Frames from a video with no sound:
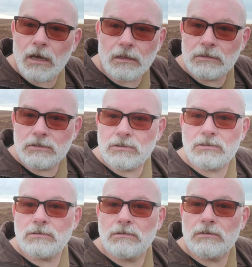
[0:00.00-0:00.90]
and
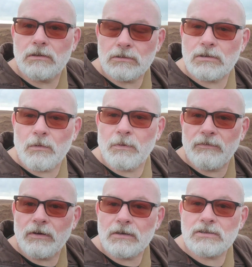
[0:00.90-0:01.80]
the top
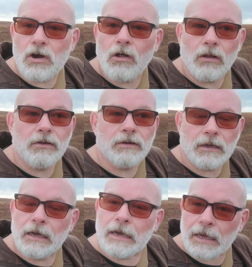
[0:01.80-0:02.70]
of Scotland
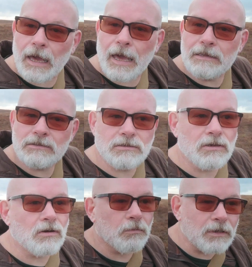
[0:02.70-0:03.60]
it ends
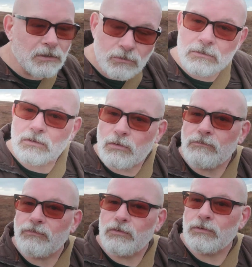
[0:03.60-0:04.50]
there, but it does
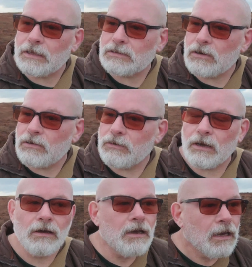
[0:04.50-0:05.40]
come through this
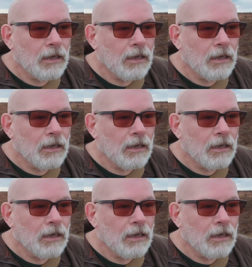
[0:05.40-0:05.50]
area.